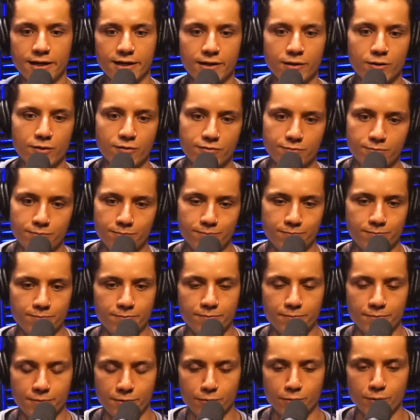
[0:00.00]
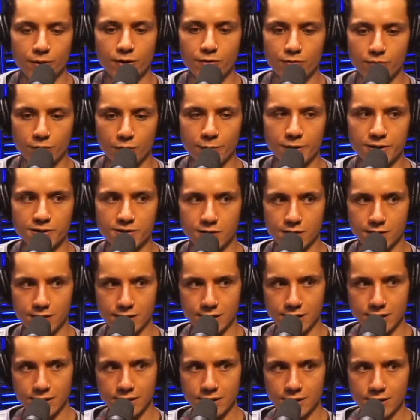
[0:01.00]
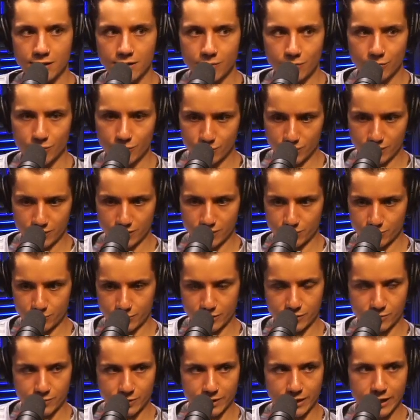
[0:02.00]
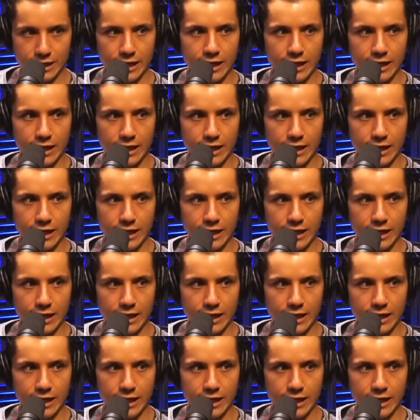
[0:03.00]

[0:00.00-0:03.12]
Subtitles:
go to 3 to 4 mics a day, and people get surprised by that.